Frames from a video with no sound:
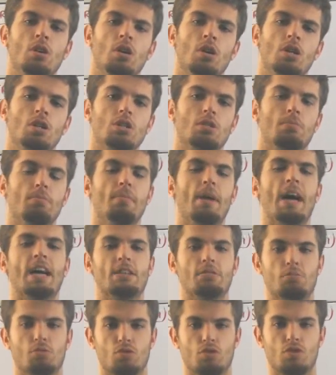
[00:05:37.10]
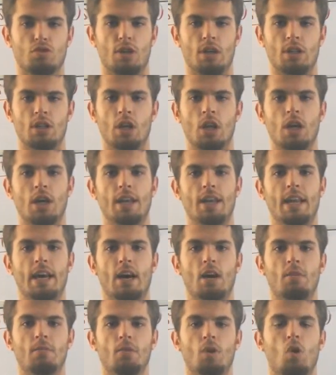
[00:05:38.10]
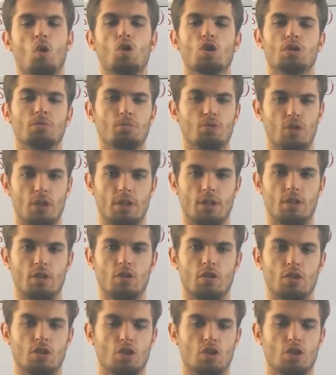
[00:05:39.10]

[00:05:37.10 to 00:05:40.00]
some maximal strength. Now, or some strength endurance.